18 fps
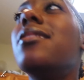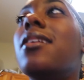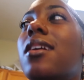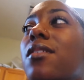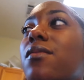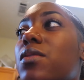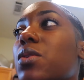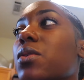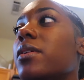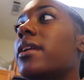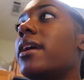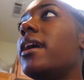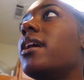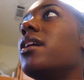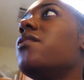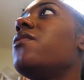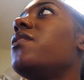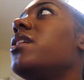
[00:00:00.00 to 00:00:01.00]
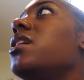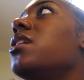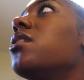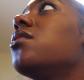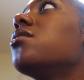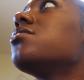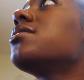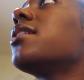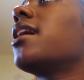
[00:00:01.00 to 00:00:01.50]
love doing hair
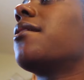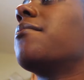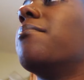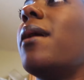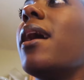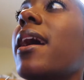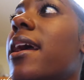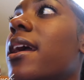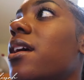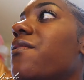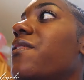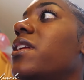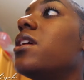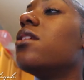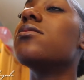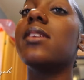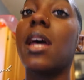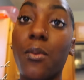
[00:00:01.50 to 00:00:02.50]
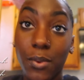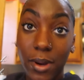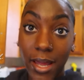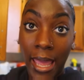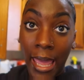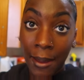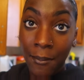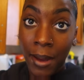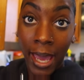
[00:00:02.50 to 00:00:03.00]
videos, like my hair videos, like
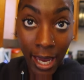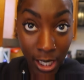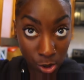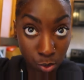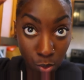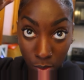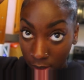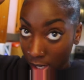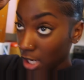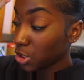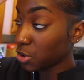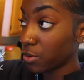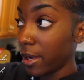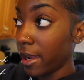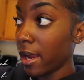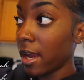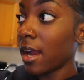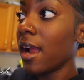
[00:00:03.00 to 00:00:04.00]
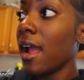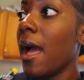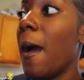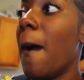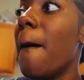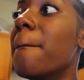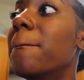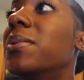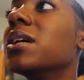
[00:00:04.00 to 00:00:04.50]
with my actual natural hair,
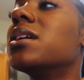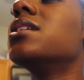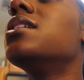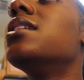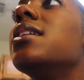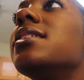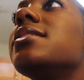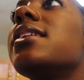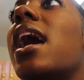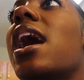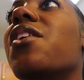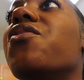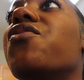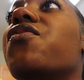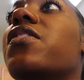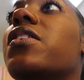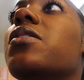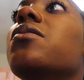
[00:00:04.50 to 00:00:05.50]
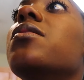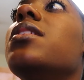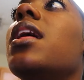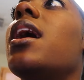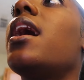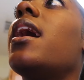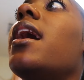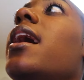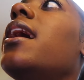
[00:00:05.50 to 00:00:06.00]
because I feel
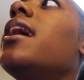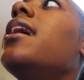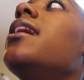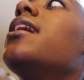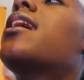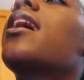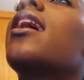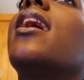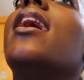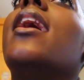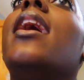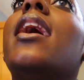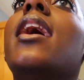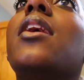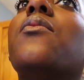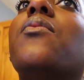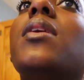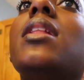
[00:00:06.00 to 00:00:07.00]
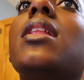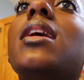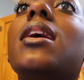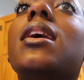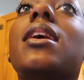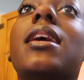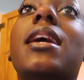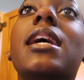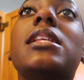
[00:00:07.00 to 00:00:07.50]
like it
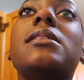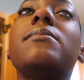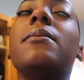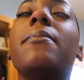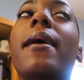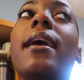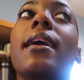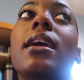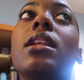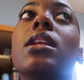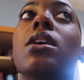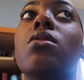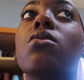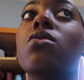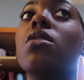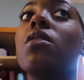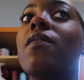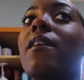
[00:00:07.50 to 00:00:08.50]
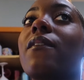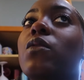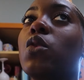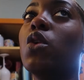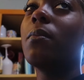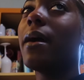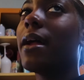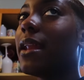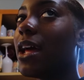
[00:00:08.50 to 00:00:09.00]
really gets me back in the groove of
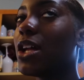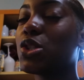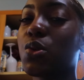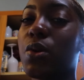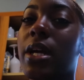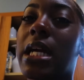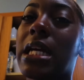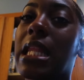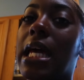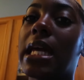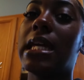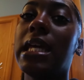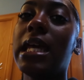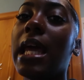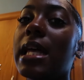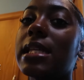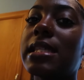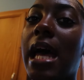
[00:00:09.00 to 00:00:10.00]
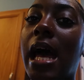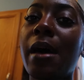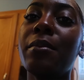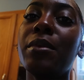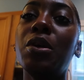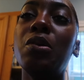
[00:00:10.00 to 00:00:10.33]
doing my natural hair. Like, yes, I'm